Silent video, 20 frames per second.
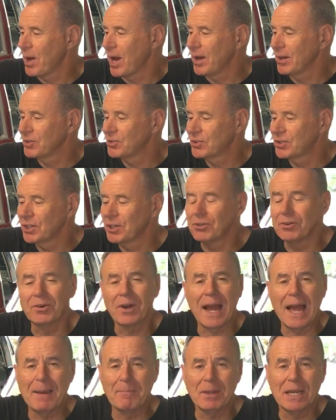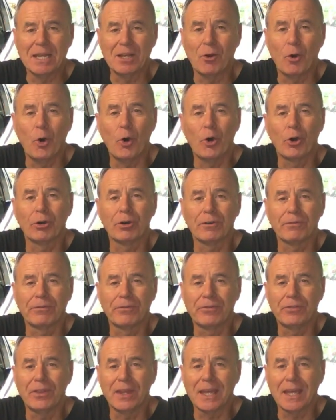I still am in awe of
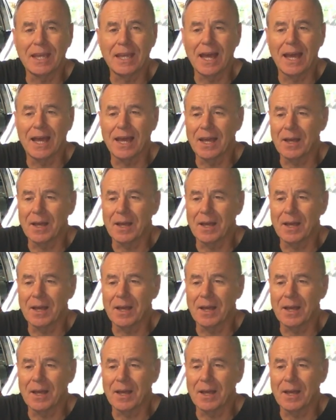the